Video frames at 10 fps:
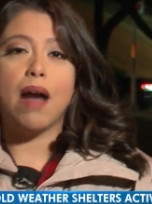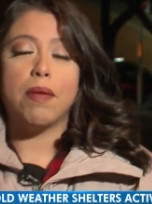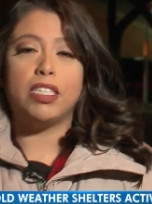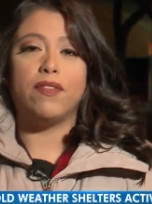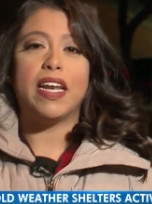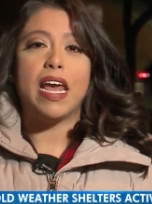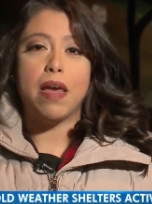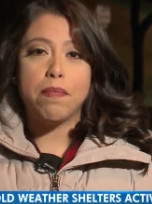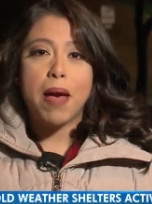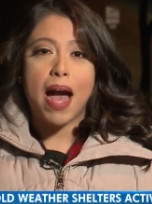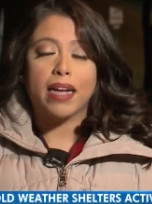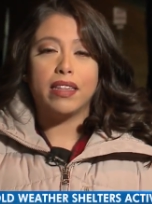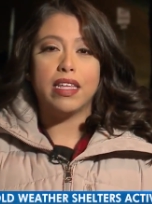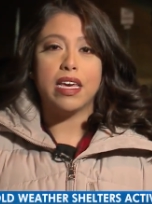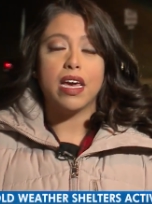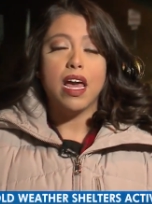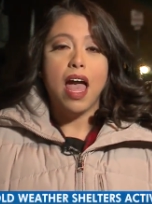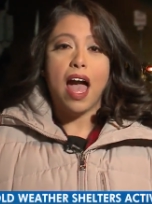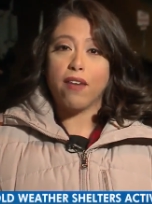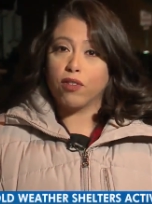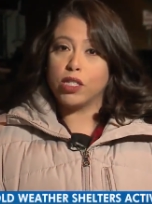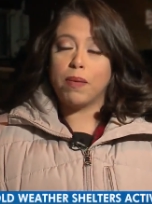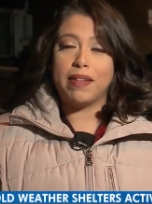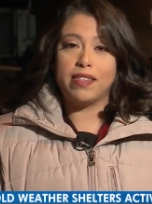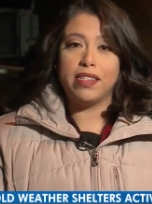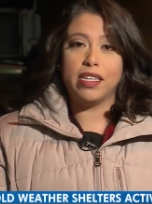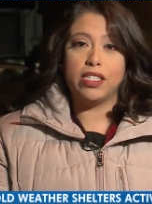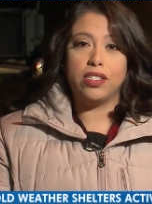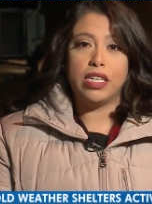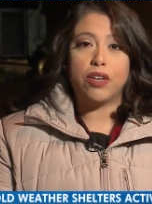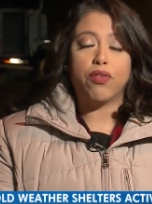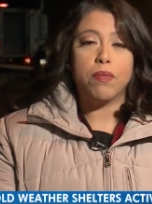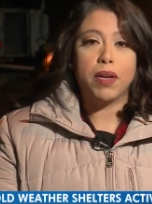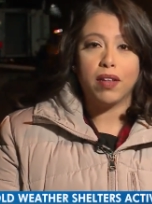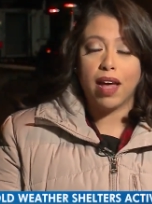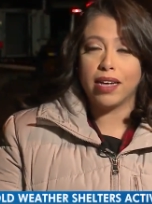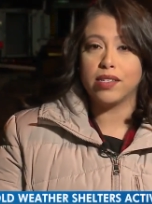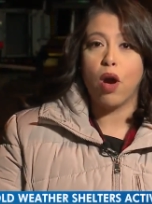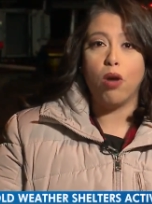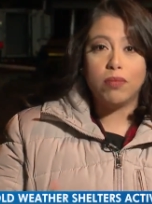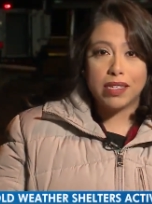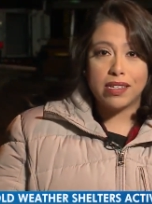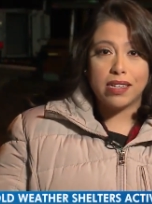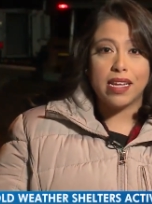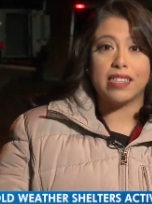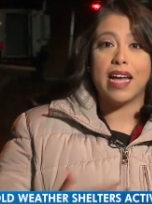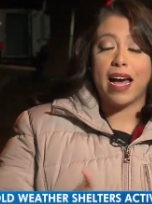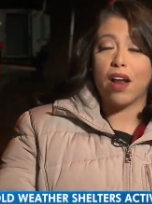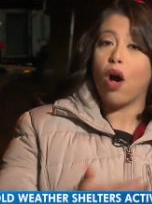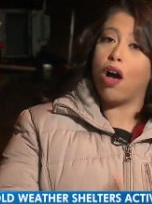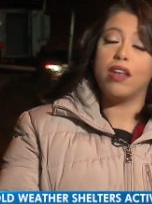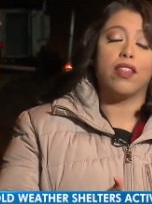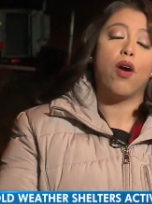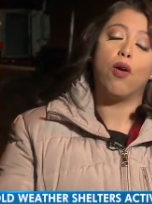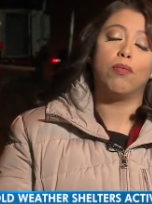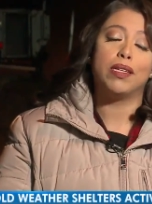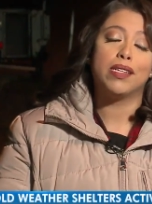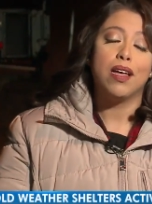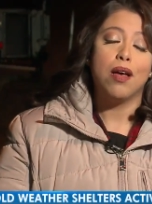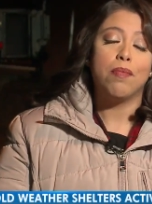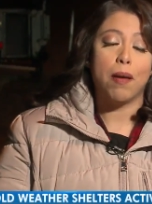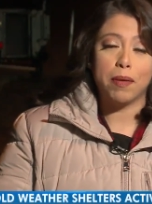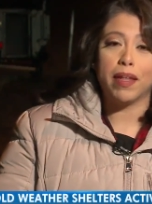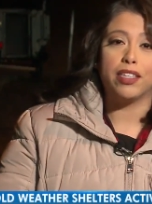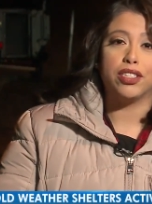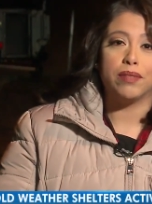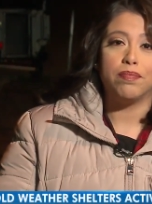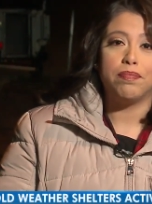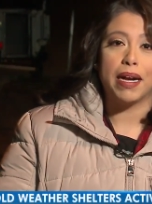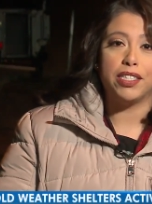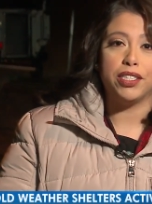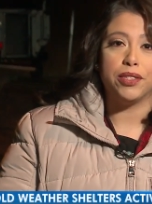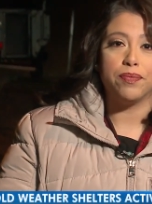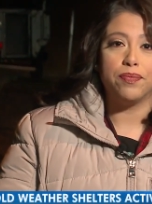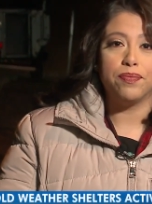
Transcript: how much of an impact the efforts by the city to decriminalize homelessness has had on the homeless population. Back to you.